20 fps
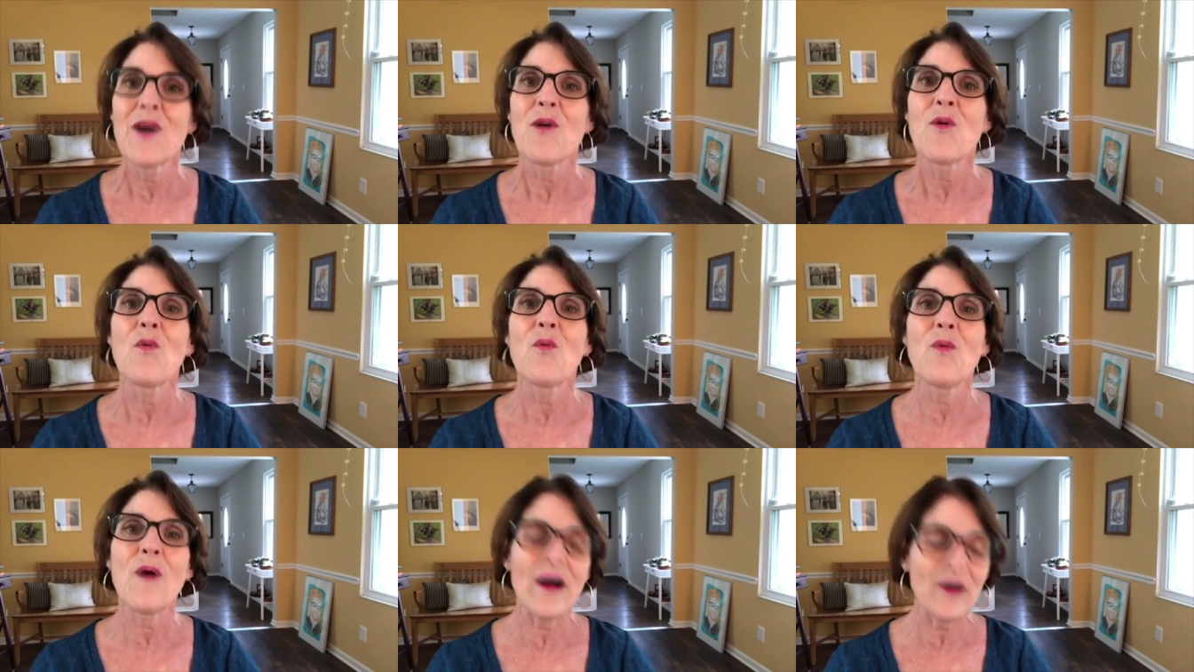
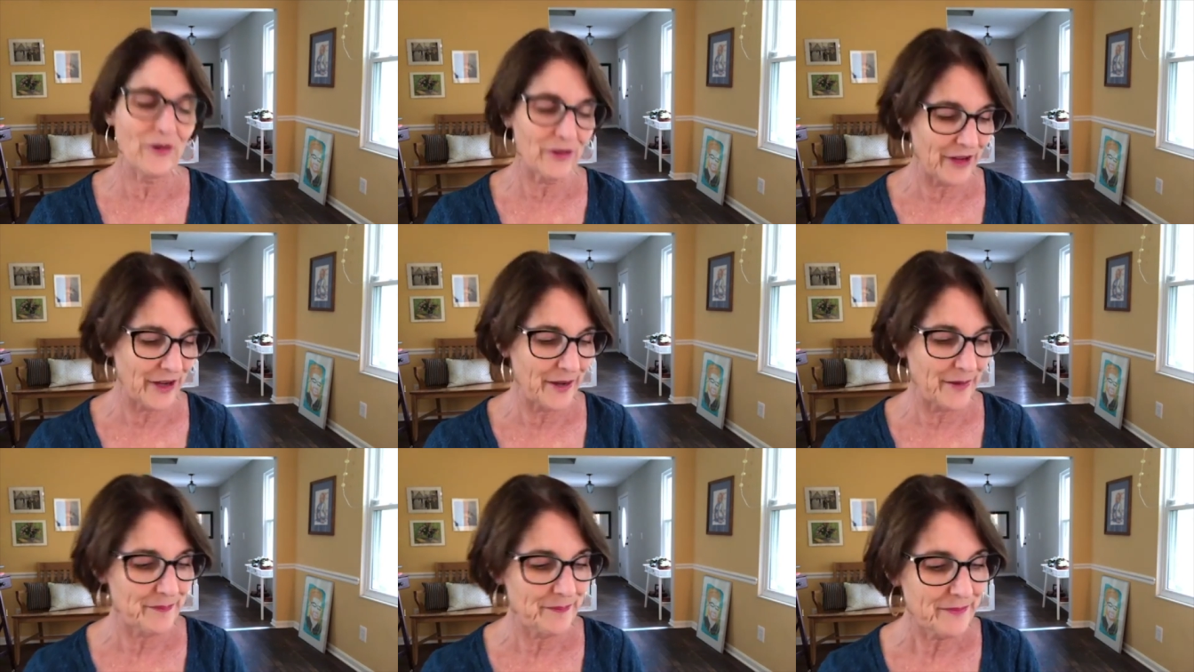
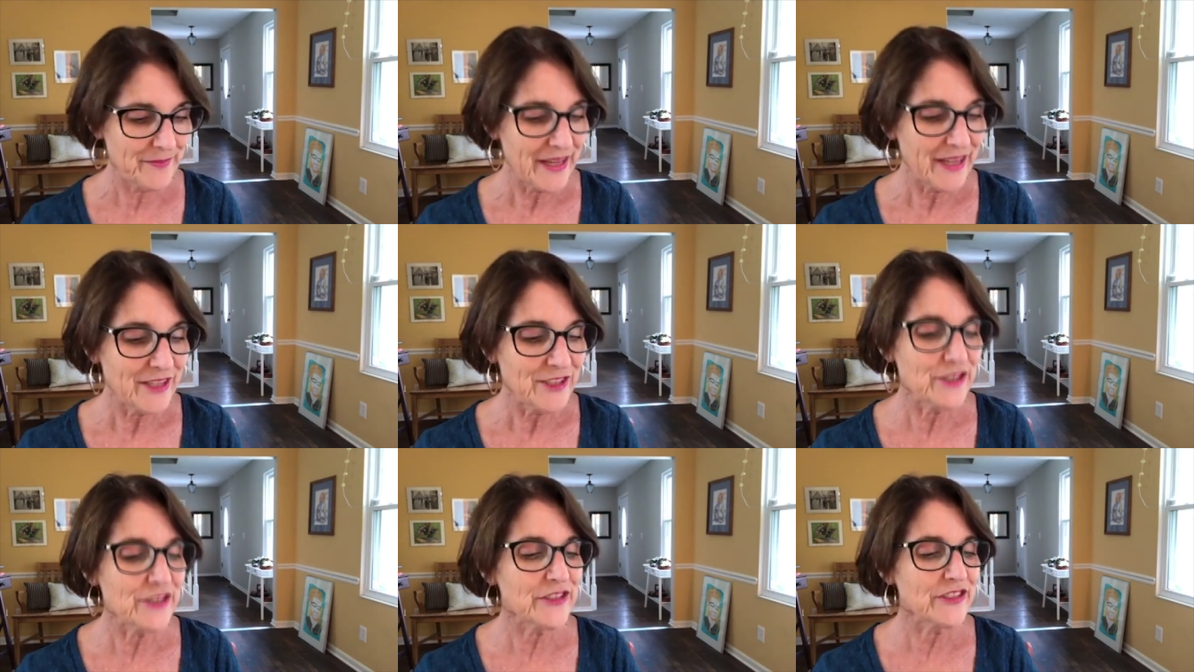Welcome
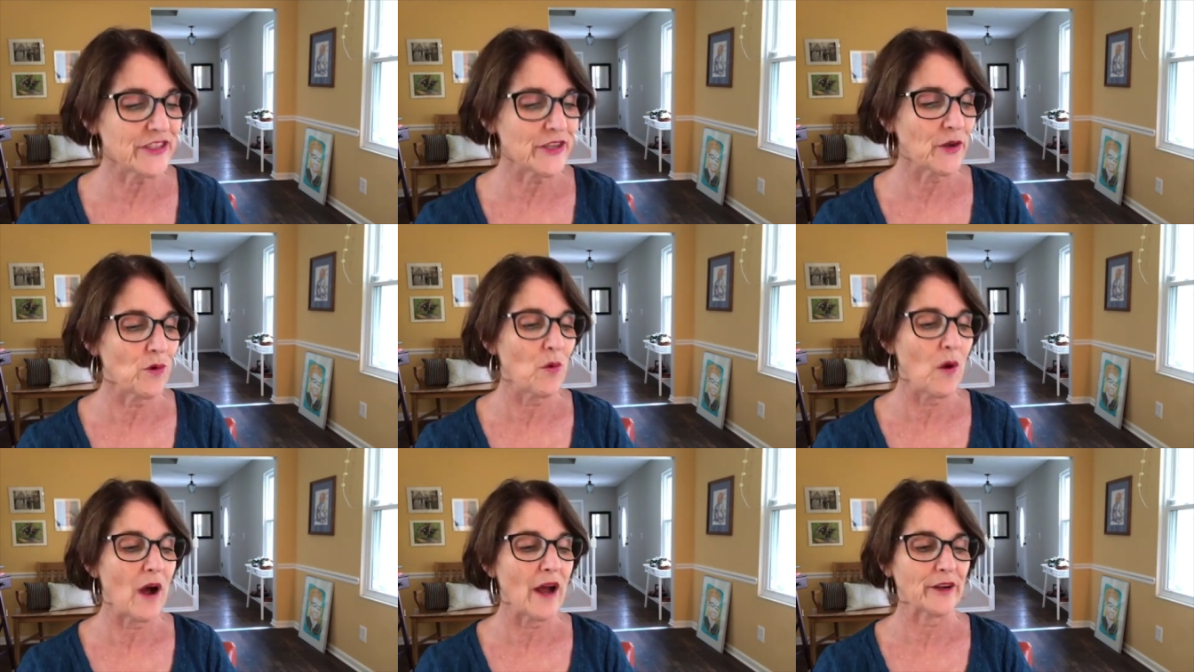to
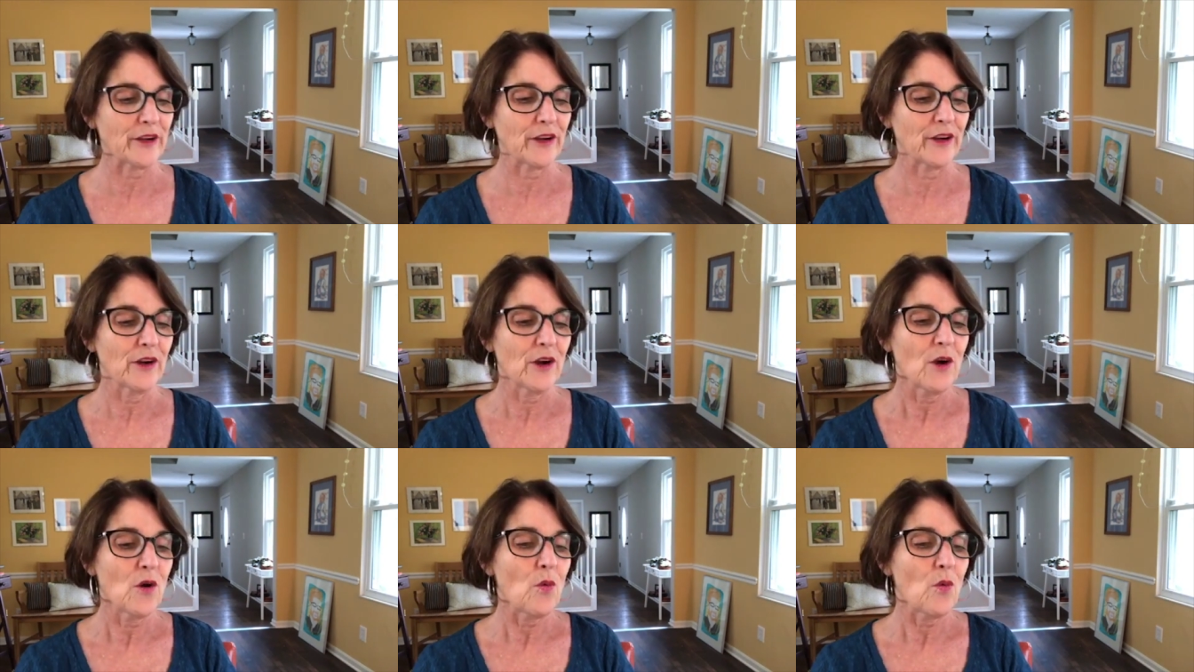Stillwater.